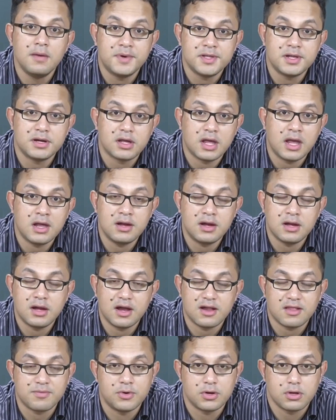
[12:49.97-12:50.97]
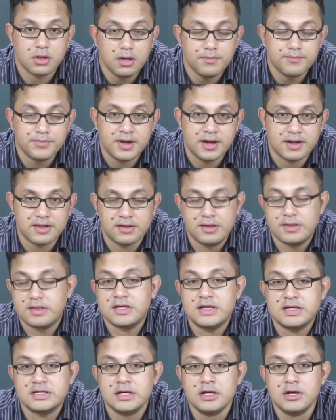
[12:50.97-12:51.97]
But then again, it gets more complex, as
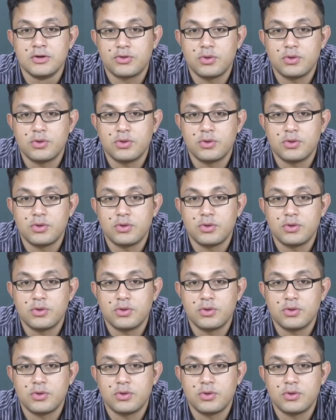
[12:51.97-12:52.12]
I said.